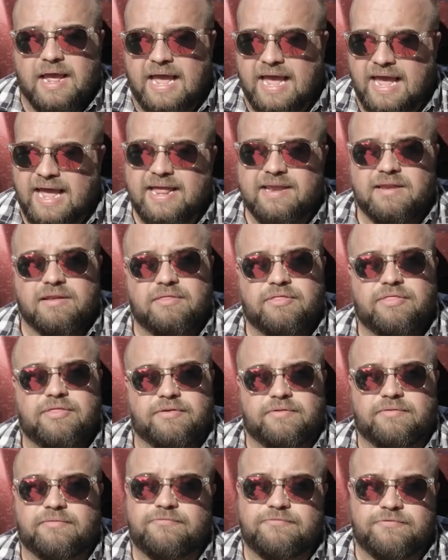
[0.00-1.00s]
at
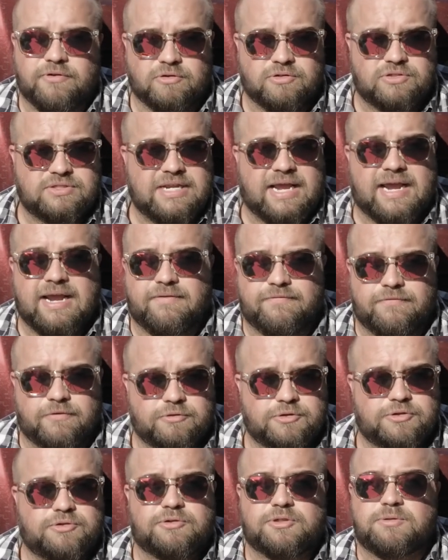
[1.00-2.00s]
the first aid,
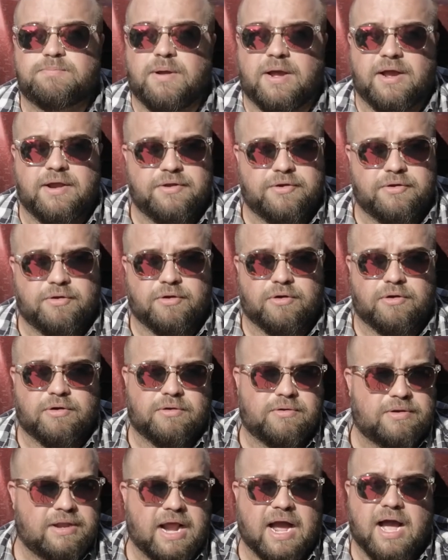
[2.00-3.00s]
first
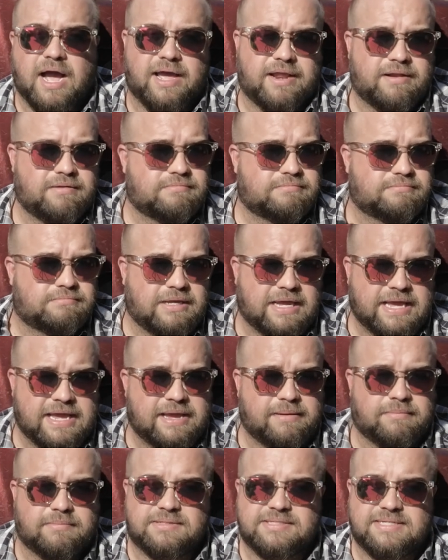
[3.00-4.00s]
responder, not
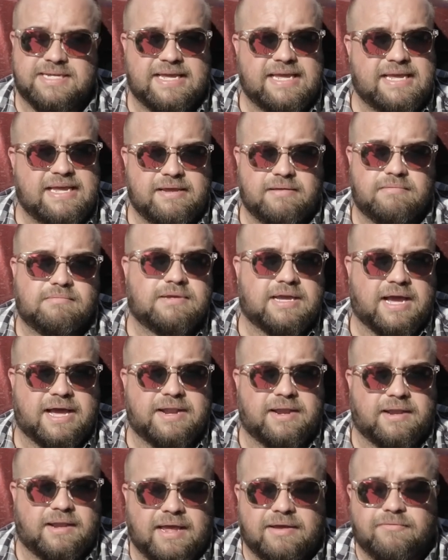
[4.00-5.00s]
EMT
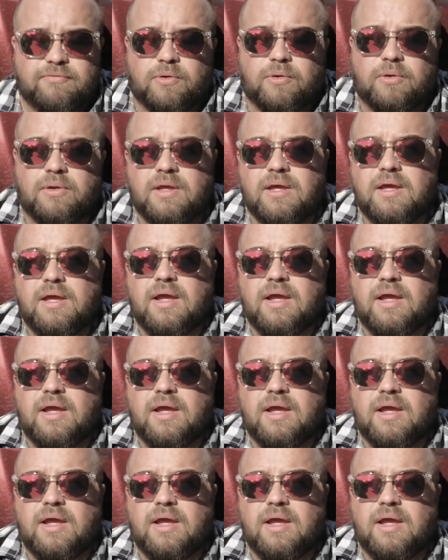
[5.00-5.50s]
kind of level.